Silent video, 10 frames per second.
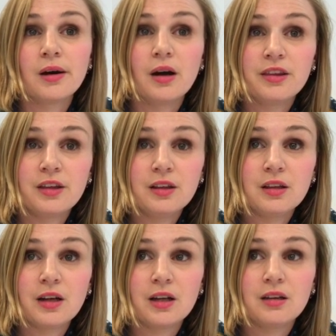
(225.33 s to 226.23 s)
I think
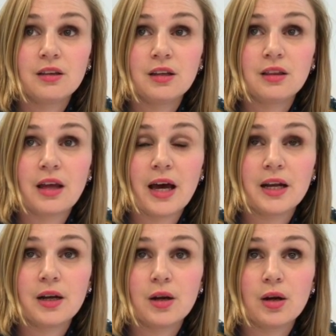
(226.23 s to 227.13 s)
that anything that
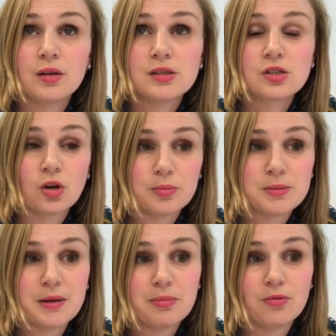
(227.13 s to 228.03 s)
stops
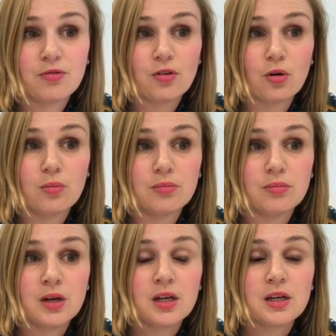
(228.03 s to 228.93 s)
people from
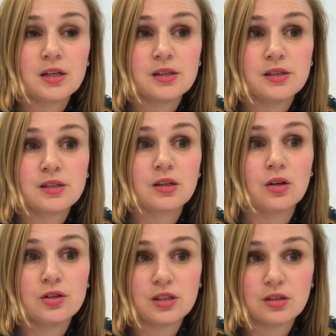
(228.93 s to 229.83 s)

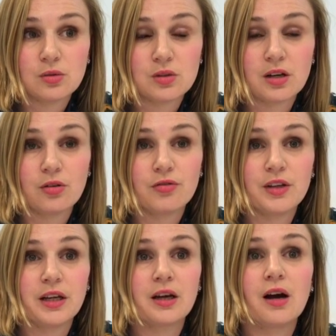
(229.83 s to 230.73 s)
disclosing suicide or
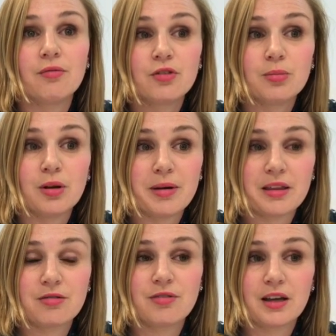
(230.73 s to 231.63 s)
feeling comfortable about
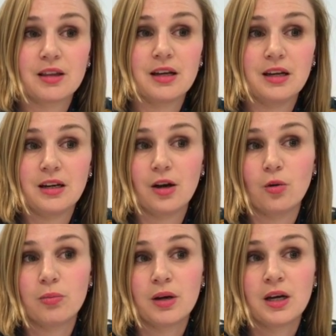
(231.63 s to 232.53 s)
the fact they need
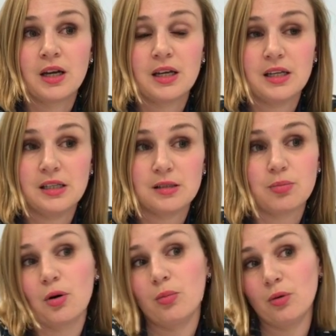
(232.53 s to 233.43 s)
help is a
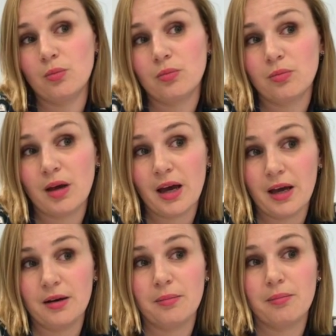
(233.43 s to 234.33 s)
problem
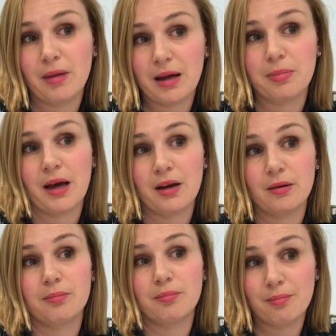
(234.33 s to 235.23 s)
and may play
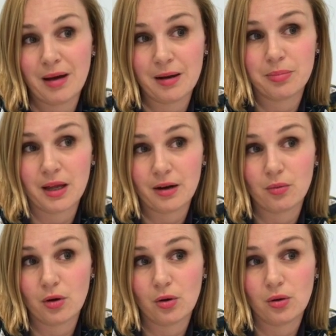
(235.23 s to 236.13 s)
a
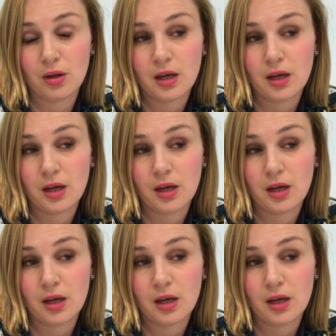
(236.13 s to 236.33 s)
role.